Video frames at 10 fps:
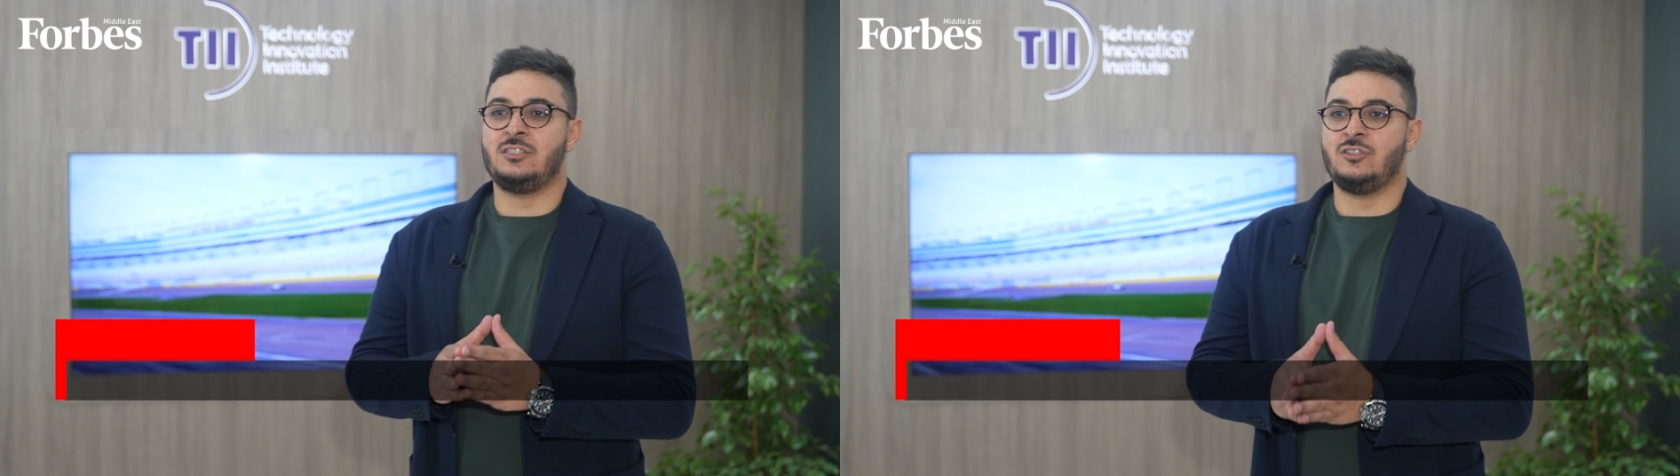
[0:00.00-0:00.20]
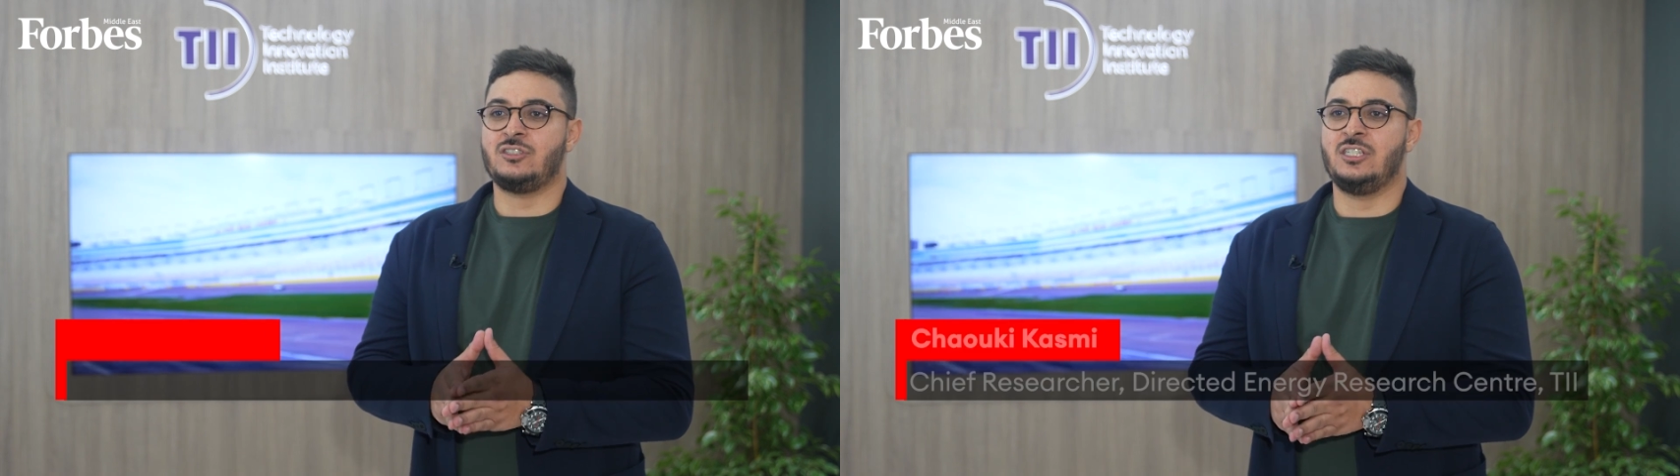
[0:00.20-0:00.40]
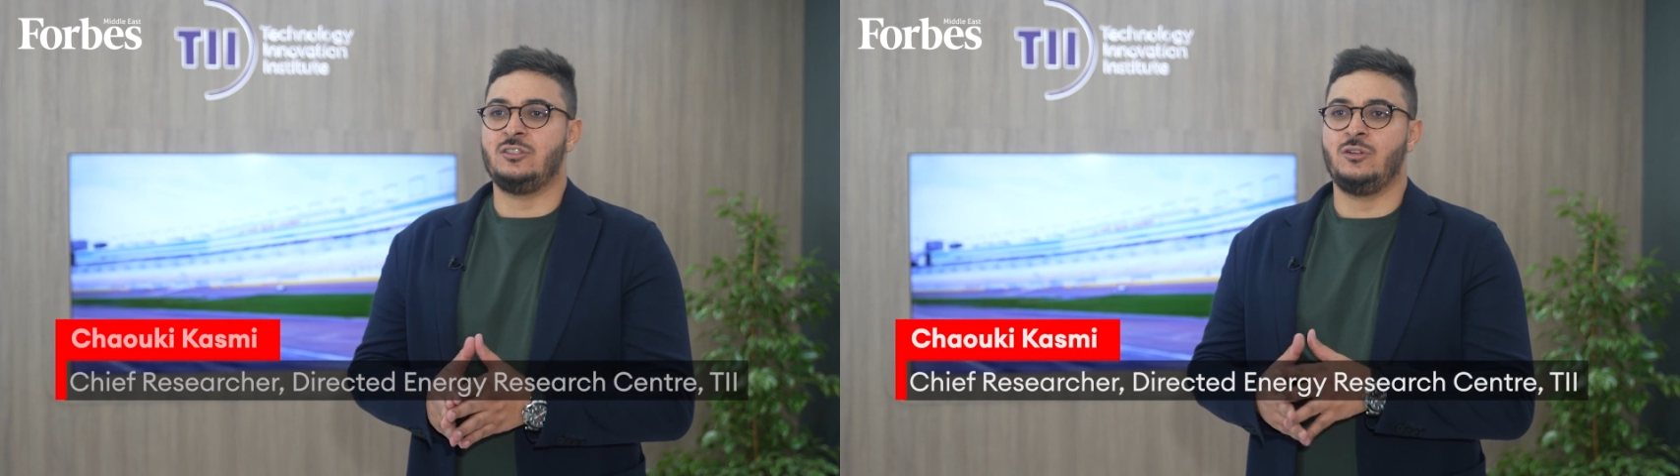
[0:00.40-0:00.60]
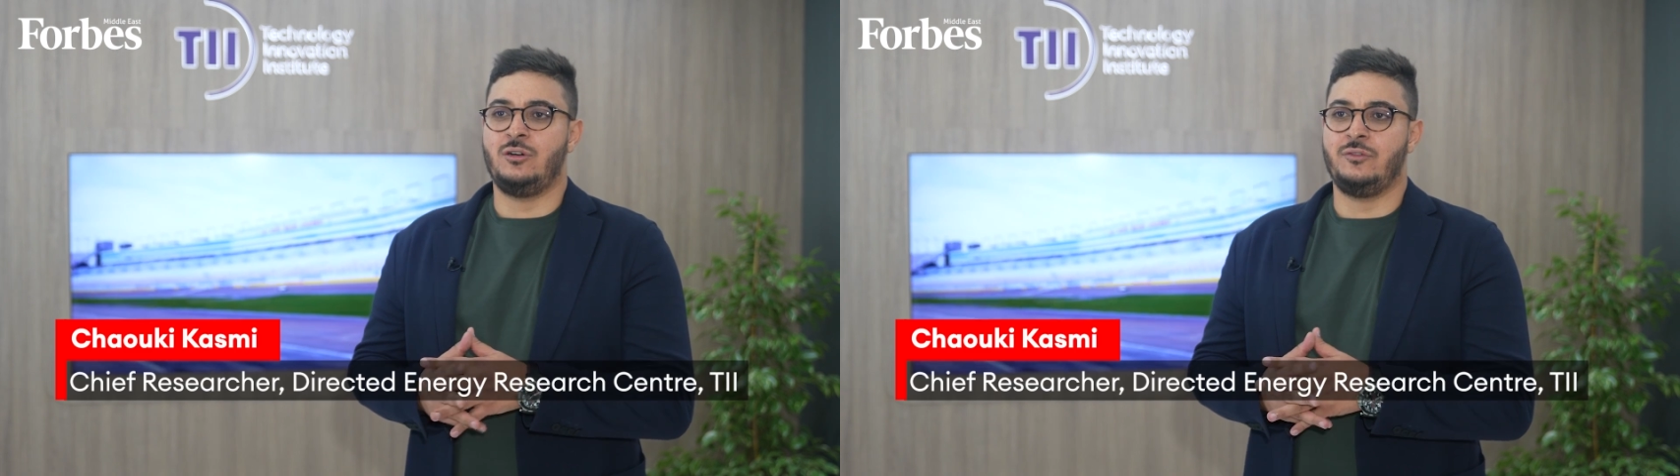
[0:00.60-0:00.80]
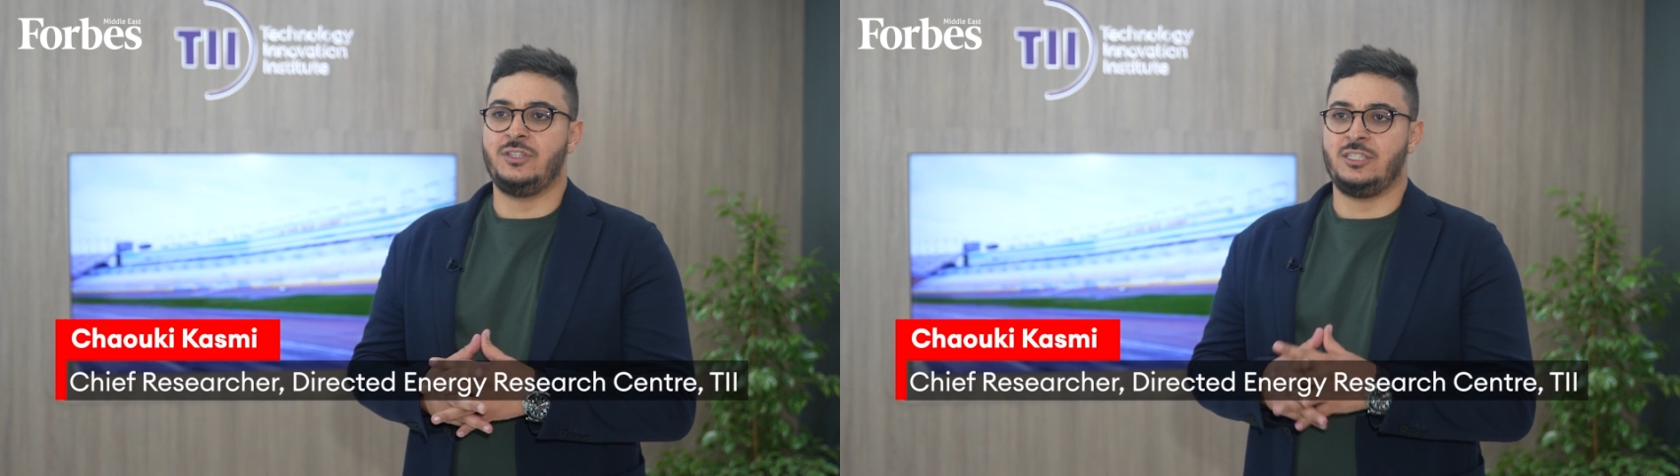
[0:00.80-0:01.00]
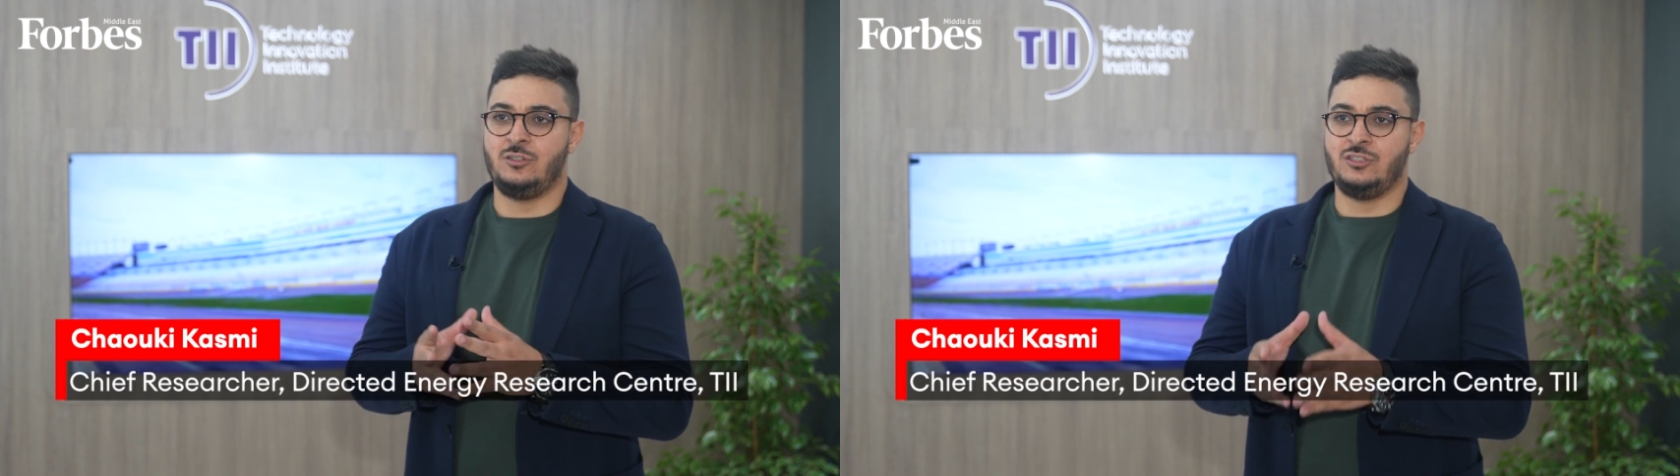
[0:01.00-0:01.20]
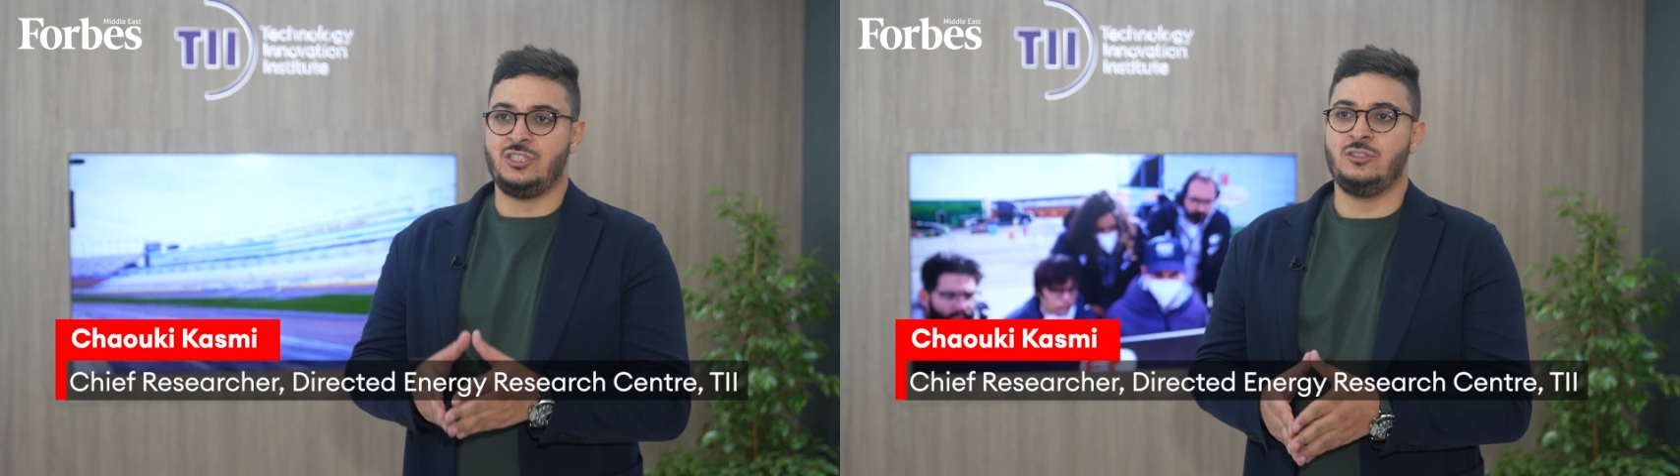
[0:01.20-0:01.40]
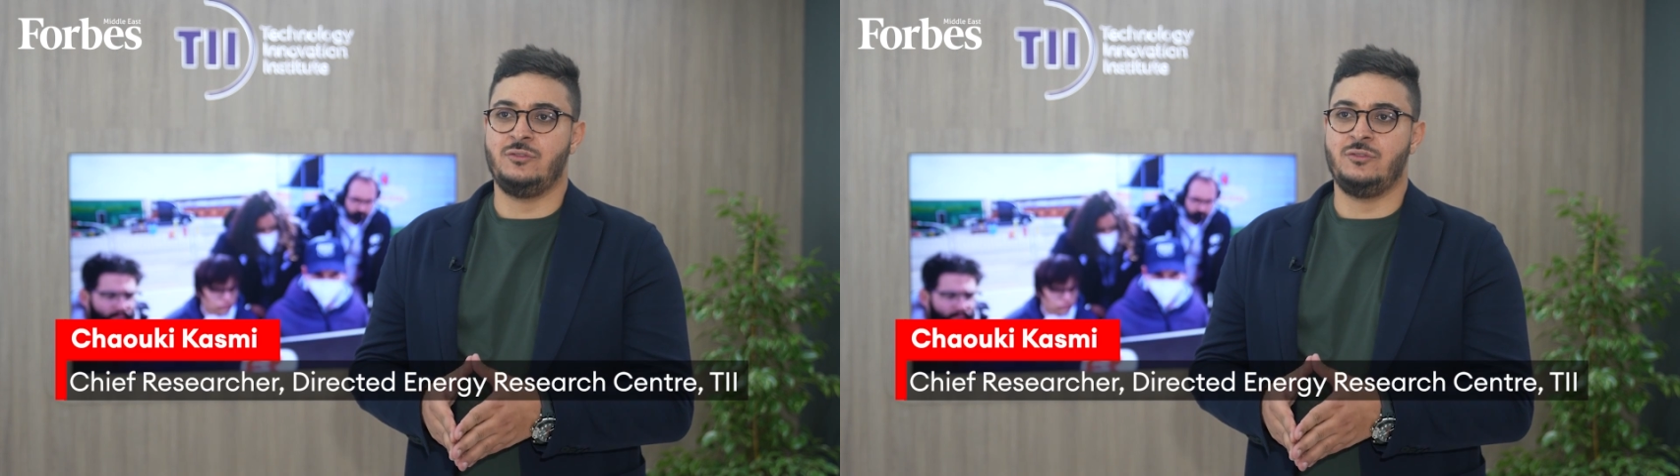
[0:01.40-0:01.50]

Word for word: research centers of Technology